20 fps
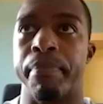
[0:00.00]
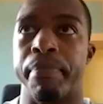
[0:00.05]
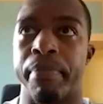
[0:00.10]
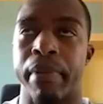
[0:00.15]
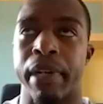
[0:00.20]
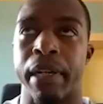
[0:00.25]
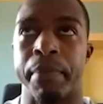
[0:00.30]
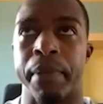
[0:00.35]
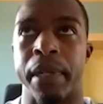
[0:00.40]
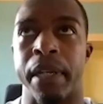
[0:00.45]

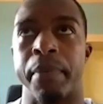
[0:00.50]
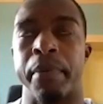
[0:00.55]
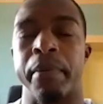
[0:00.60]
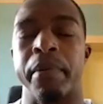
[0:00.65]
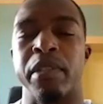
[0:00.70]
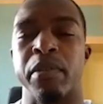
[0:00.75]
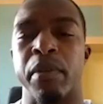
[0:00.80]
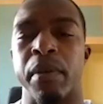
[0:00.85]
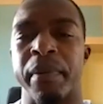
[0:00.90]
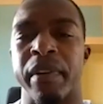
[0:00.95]
bring people
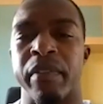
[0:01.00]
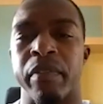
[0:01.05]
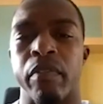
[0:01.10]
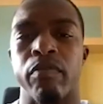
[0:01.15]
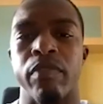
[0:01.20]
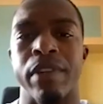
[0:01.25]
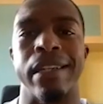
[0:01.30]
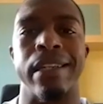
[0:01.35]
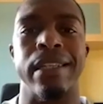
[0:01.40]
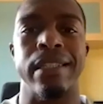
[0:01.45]
into a bit of a
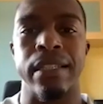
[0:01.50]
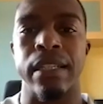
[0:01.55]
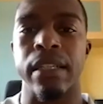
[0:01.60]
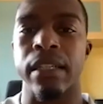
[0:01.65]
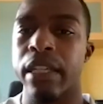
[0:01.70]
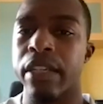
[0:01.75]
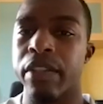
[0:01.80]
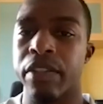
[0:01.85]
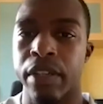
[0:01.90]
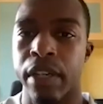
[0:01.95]
realistic
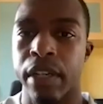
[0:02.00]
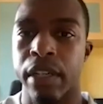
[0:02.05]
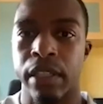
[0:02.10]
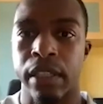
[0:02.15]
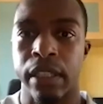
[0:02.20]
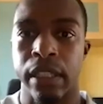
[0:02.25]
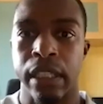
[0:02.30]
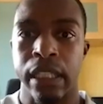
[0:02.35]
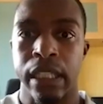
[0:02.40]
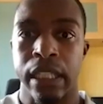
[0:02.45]
nature
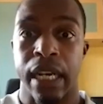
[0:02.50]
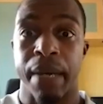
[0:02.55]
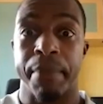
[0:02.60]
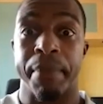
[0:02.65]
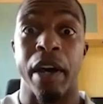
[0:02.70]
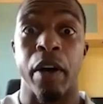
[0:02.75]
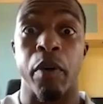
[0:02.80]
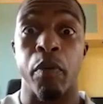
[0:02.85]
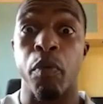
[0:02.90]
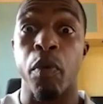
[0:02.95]

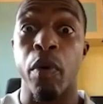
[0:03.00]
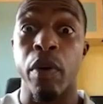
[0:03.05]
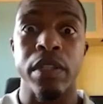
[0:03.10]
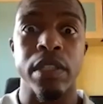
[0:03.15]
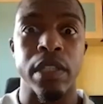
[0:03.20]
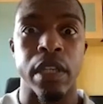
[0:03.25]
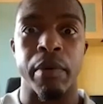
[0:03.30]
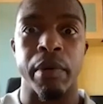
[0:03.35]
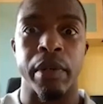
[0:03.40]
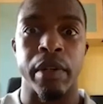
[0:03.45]
about
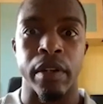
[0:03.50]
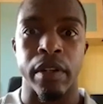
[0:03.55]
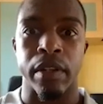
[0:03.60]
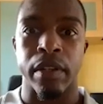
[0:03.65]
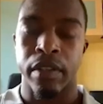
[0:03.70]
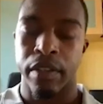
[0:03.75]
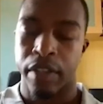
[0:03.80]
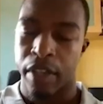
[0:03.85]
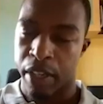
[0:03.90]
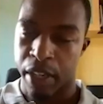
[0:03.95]
what's going
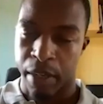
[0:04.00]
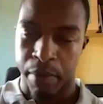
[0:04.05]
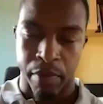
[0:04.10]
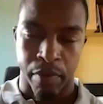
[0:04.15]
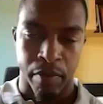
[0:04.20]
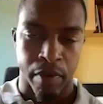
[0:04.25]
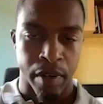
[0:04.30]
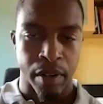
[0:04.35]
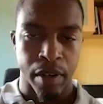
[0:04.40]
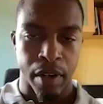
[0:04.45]
on. Don't get me
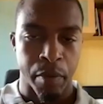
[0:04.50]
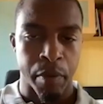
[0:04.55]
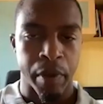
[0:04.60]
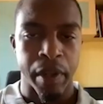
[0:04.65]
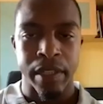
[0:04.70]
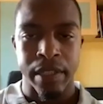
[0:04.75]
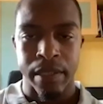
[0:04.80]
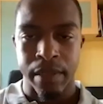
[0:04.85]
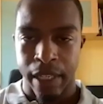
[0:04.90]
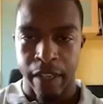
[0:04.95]
wrong, I
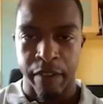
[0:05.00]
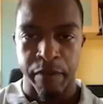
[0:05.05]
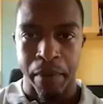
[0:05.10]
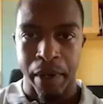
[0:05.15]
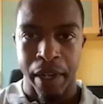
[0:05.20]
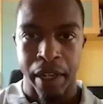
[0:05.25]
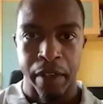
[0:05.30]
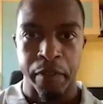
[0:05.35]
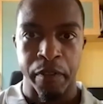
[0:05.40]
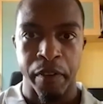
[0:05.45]
won't give
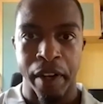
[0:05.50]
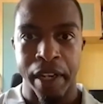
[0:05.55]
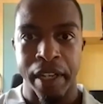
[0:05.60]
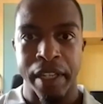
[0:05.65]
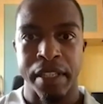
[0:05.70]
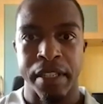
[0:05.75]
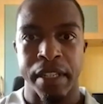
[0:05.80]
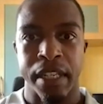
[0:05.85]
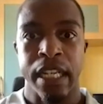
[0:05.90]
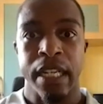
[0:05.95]
my
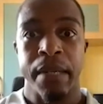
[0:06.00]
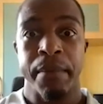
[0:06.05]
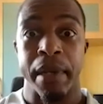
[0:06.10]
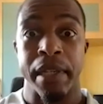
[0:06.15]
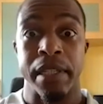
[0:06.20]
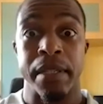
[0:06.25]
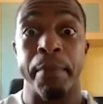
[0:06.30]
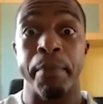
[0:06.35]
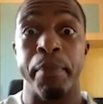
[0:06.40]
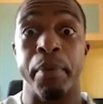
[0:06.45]
advice, but
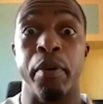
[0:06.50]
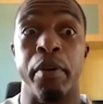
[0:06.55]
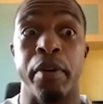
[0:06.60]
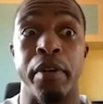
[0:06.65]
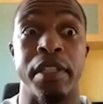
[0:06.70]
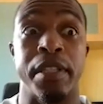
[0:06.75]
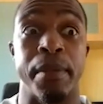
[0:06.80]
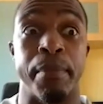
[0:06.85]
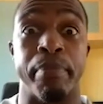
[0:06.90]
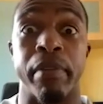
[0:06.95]
it's
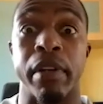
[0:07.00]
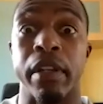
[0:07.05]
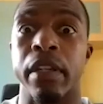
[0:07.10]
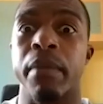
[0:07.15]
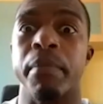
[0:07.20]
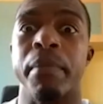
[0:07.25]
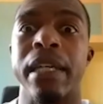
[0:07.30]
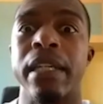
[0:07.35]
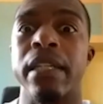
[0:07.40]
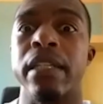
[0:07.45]
important to bring
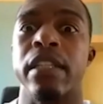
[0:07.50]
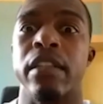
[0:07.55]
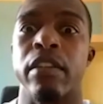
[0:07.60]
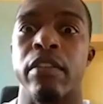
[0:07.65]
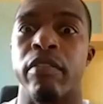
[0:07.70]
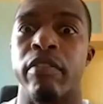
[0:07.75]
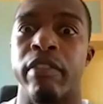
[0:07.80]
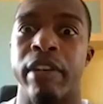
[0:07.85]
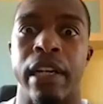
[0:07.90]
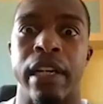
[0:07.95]
them
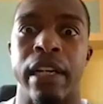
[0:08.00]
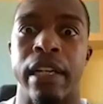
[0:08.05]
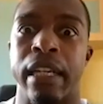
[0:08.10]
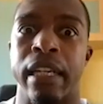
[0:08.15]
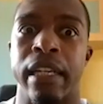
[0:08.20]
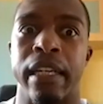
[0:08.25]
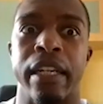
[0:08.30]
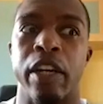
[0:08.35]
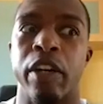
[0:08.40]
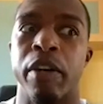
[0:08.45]
into
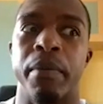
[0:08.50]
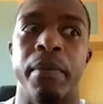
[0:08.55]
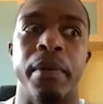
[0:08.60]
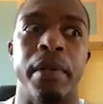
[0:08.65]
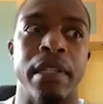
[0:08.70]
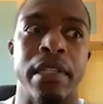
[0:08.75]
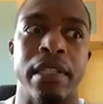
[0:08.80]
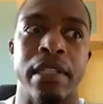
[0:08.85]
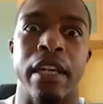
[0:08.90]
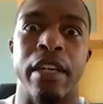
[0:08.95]
reality and help them
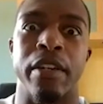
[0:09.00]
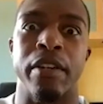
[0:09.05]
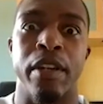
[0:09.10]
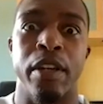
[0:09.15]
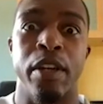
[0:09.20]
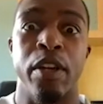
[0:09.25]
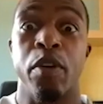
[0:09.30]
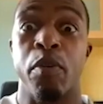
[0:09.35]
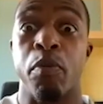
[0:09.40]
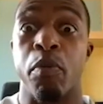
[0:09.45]
understand
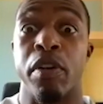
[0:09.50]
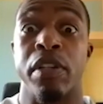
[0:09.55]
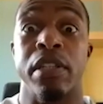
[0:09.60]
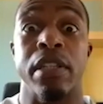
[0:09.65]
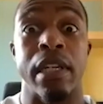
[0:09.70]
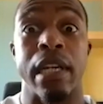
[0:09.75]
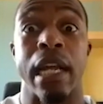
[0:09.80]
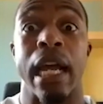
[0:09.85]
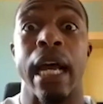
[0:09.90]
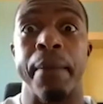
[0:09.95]
what's
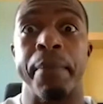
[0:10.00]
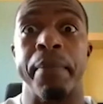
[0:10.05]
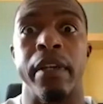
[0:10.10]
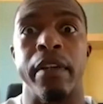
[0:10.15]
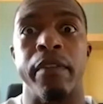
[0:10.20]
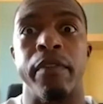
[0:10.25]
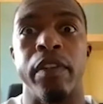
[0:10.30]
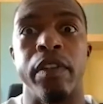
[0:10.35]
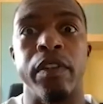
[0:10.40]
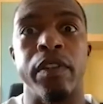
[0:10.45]
going to happen
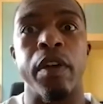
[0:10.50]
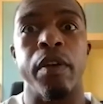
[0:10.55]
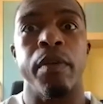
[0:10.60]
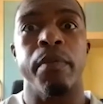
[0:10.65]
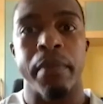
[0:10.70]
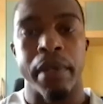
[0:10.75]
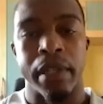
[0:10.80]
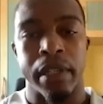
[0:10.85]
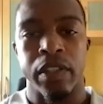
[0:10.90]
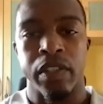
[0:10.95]
if you
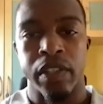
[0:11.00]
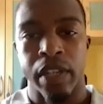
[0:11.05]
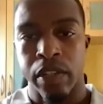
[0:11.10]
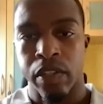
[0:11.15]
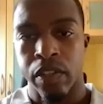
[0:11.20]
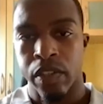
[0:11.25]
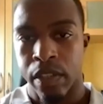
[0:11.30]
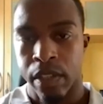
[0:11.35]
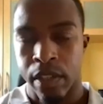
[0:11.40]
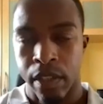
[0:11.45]
don't make the
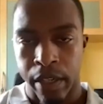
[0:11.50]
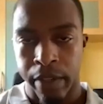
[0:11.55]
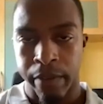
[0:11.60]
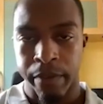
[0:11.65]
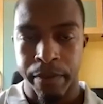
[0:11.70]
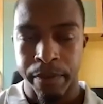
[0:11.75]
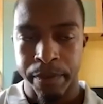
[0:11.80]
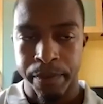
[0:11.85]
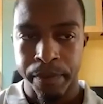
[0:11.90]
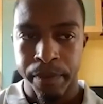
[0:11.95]
changes in
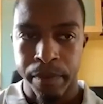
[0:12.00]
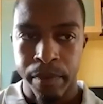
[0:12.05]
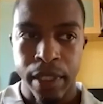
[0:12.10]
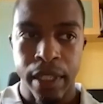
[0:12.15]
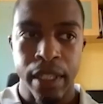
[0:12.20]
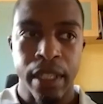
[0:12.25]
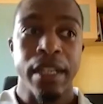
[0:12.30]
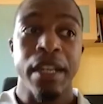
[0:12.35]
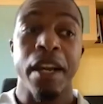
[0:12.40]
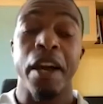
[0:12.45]
life.
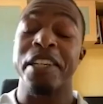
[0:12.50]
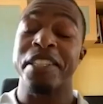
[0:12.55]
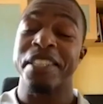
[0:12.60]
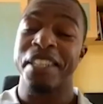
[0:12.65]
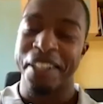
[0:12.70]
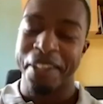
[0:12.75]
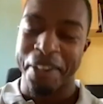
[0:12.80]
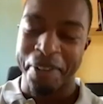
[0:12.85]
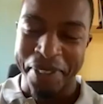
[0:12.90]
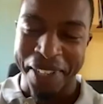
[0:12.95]
I
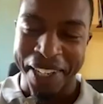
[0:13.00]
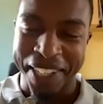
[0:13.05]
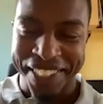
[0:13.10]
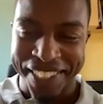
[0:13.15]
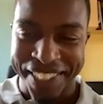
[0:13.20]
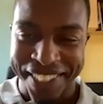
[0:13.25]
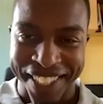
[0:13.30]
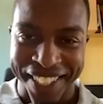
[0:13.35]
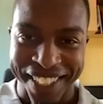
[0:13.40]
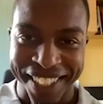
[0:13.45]
say all that
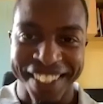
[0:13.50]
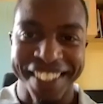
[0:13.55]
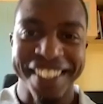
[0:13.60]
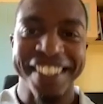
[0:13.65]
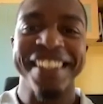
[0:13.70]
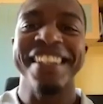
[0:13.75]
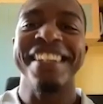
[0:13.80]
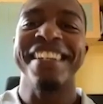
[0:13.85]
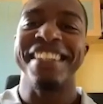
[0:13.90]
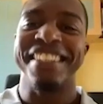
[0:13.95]
to say
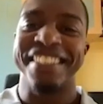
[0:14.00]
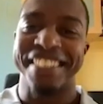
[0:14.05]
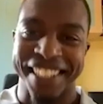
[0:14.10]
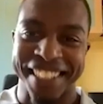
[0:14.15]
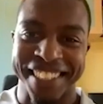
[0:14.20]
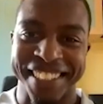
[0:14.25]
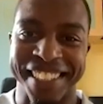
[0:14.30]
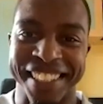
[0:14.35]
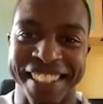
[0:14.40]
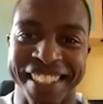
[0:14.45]

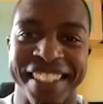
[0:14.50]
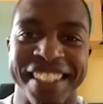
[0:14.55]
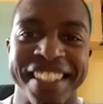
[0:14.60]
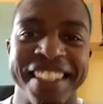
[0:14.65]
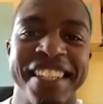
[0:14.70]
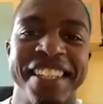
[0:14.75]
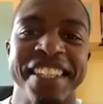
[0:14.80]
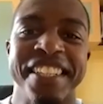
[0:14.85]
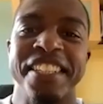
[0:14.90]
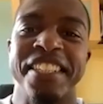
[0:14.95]
dating.
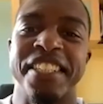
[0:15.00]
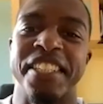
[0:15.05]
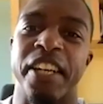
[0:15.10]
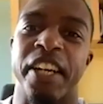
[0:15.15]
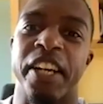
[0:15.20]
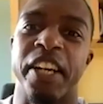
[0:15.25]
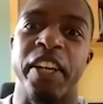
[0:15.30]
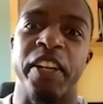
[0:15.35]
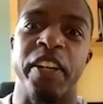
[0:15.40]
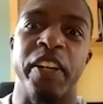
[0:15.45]

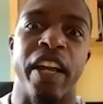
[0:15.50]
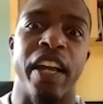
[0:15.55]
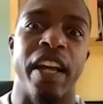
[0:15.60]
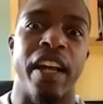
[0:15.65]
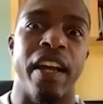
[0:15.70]
So